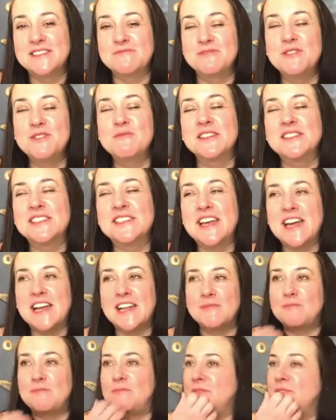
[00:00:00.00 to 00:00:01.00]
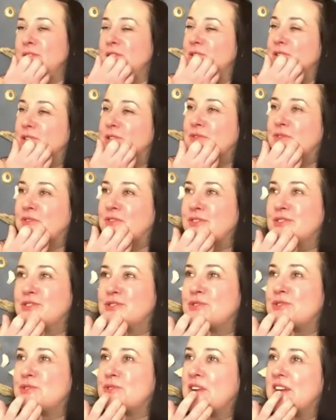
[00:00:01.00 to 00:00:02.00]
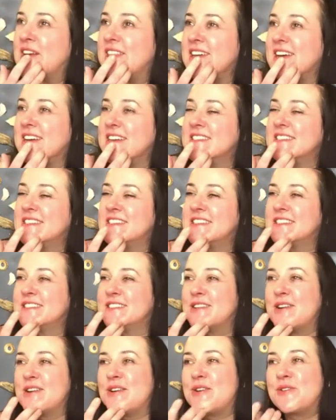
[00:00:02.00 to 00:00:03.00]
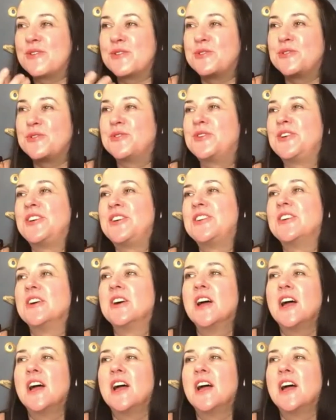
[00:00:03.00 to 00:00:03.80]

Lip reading: you must have had beautiful jewelry. That is so cool.